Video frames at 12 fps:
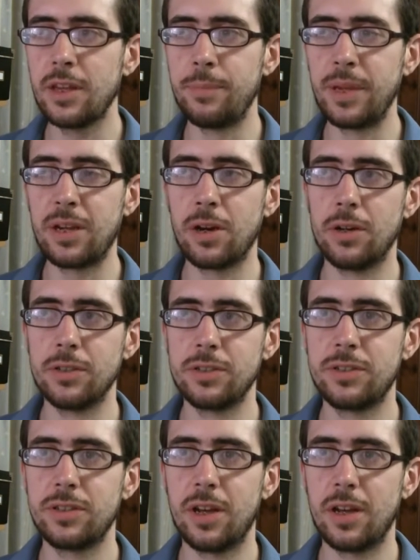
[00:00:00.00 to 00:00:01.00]

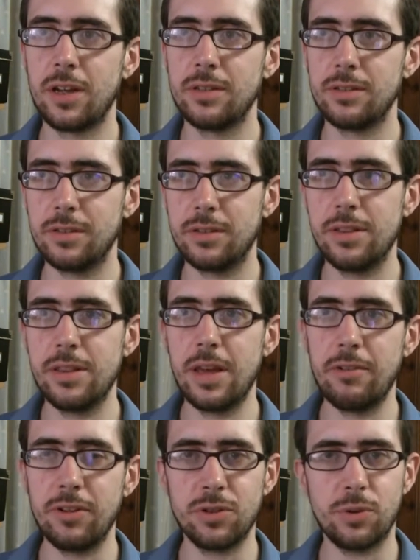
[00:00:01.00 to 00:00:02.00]
because
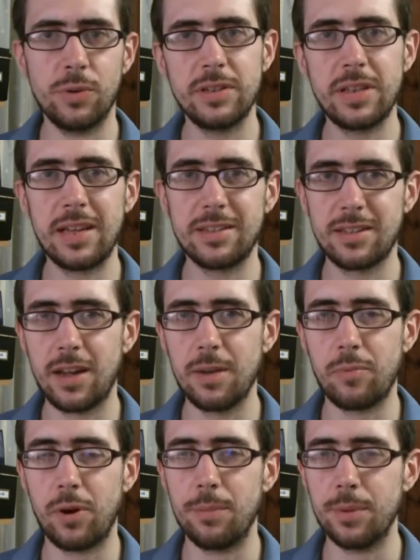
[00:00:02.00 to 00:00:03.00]
there is always that
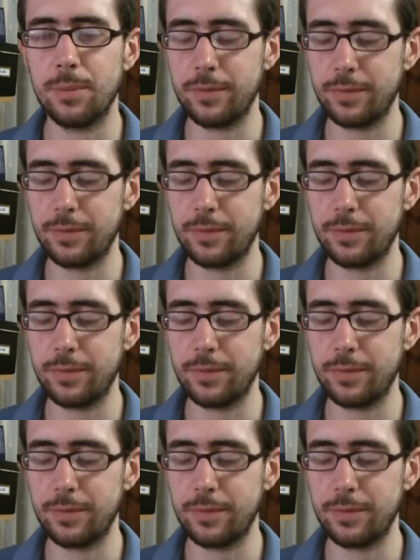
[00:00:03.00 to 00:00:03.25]
slight problem